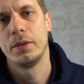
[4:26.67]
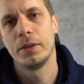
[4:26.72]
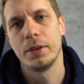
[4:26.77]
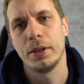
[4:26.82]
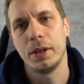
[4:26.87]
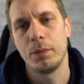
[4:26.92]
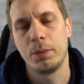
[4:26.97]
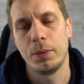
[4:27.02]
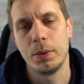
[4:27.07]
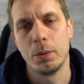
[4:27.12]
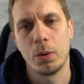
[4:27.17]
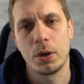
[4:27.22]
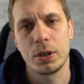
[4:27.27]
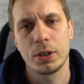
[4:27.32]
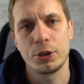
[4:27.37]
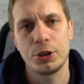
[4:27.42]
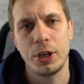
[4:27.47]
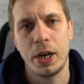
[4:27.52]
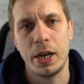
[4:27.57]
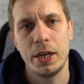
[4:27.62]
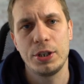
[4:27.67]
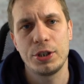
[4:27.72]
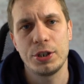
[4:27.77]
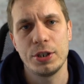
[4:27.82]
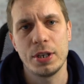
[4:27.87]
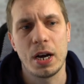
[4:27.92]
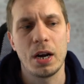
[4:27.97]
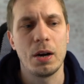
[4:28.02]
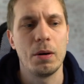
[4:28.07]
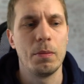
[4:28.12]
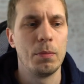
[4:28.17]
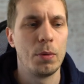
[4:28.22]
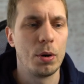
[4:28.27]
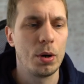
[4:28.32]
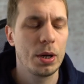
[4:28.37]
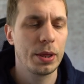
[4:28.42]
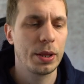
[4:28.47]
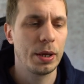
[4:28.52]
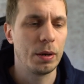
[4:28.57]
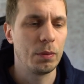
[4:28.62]
If you want to change now
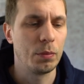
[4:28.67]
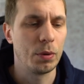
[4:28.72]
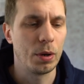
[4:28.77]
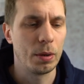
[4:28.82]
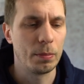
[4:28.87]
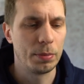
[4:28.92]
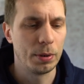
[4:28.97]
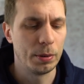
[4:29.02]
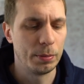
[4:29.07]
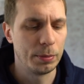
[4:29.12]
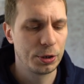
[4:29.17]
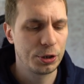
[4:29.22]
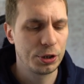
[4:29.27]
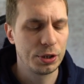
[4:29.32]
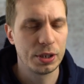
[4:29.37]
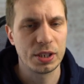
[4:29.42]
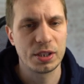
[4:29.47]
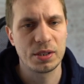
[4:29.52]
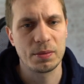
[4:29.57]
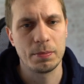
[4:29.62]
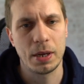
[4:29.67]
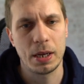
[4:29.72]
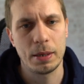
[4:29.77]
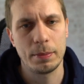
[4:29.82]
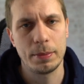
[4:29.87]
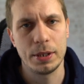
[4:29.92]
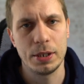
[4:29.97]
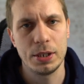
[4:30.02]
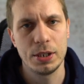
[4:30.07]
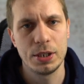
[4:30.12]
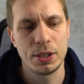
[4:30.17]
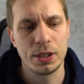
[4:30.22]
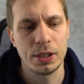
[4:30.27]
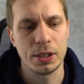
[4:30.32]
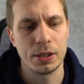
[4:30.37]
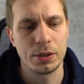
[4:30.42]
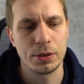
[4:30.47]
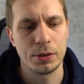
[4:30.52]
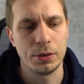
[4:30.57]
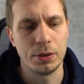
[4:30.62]
more than one permission, it's maybe
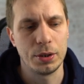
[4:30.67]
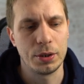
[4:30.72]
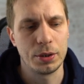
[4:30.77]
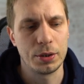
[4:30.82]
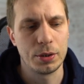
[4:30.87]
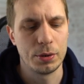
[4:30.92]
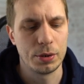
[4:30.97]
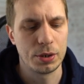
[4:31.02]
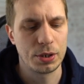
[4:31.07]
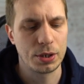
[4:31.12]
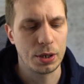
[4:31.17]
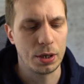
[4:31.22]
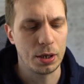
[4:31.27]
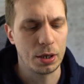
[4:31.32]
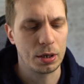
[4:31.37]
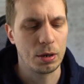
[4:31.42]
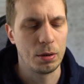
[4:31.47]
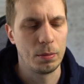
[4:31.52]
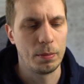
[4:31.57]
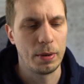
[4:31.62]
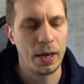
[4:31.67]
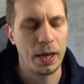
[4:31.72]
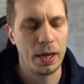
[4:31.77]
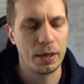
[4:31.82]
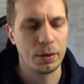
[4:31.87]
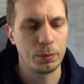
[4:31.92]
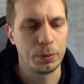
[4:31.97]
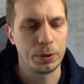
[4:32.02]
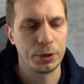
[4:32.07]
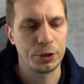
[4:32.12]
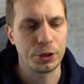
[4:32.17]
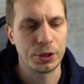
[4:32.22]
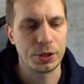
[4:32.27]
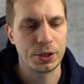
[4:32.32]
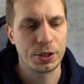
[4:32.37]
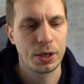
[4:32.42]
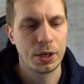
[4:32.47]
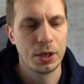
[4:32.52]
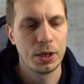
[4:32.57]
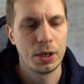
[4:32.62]
easier to use a command which
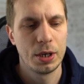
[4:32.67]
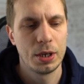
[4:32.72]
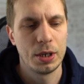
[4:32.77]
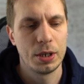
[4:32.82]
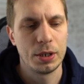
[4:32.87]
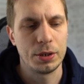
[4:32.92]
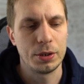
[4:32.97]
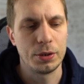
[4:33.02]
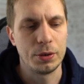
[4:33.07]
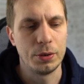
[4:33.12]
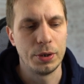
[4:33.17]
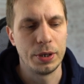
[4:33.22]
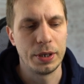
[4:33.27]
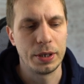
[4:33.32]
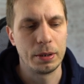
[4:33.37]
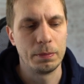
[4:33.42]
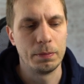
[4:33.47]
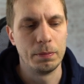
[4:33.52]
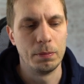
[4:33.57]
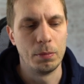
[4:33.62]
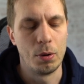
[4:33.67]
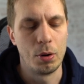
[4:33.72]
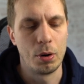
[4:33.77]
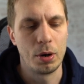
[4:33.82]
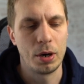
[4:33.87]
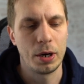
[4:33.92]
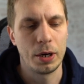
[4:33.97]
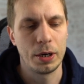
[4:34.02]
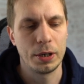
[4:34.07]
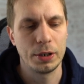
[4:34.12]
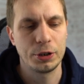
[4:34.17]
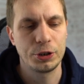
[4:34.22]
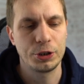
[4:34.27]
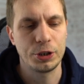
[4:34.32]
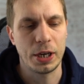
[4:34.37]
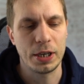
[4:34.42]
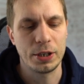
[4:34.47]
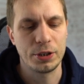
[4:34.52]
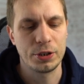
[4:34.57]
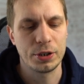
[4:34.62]
is doing more
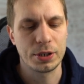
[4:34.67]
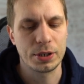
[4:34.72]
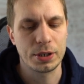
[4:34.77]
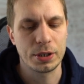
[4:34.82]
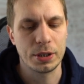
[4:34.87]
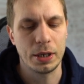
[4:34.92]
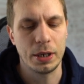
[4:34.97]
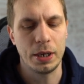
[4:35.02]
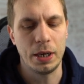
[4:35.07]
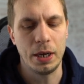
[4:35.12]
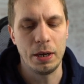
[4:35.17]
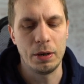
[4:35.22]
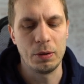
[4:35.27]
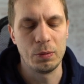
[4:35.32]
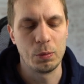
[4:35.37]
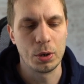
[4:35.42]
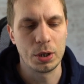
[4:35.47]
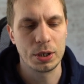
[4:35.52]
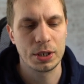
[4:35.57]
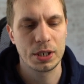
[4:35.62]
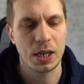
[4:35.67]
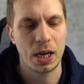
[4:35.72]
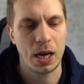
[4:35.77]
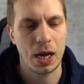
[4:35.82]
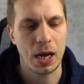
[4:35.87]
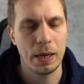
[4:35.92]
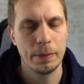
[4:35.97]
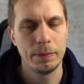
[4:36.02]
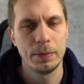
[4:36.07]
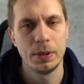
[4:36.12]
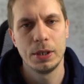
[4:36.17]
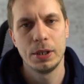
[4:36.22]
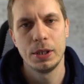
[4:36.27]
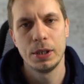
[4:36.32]
changes in one time.